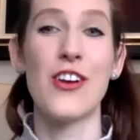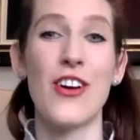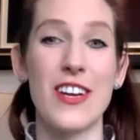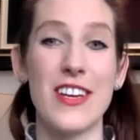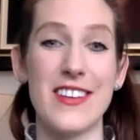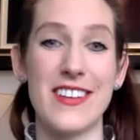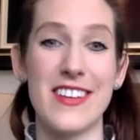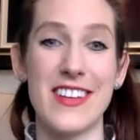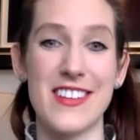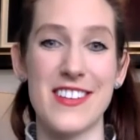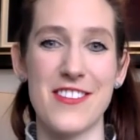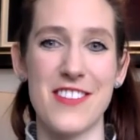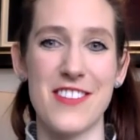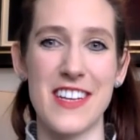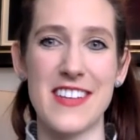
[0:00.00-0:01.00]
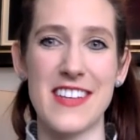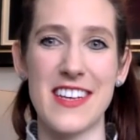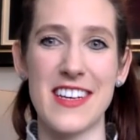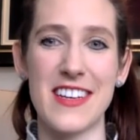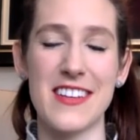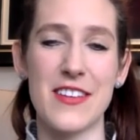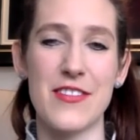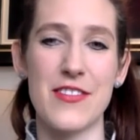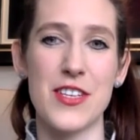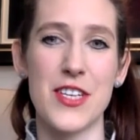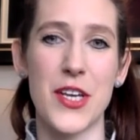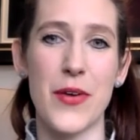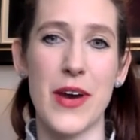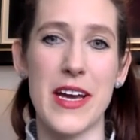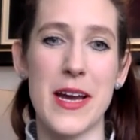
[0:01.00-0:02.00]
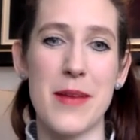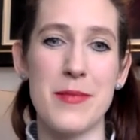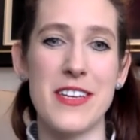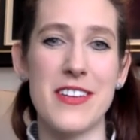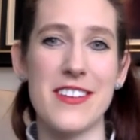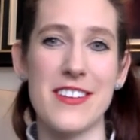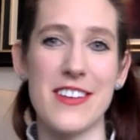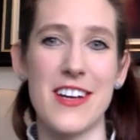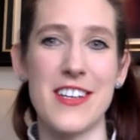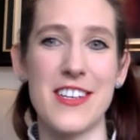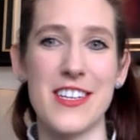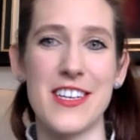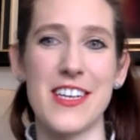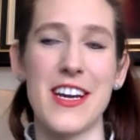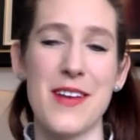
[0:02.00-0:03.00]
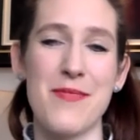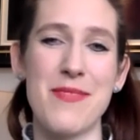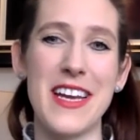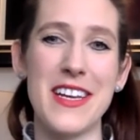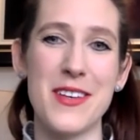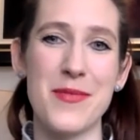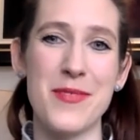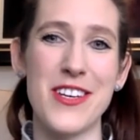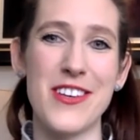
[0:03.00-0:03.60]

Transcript: lot easier to fit in, because if at 2 a.m. you decide you're going to go and make your